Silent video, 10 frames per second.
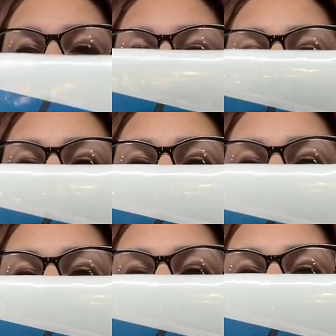me
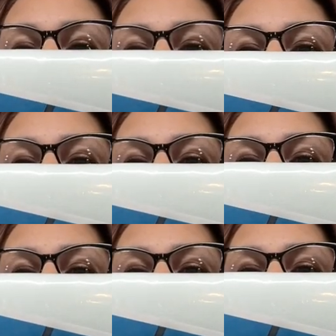some Sew
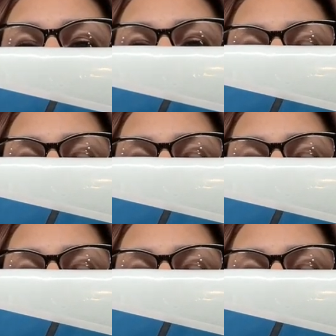Any Shape